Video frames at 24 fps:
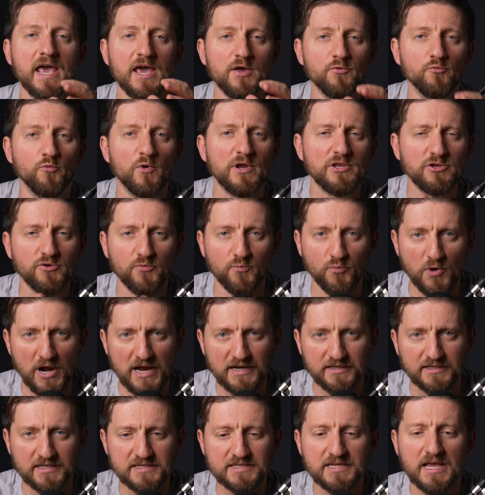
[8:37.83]
And when you
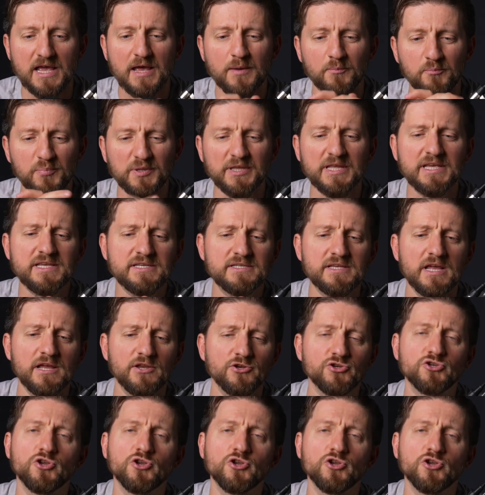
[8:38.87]
practice, please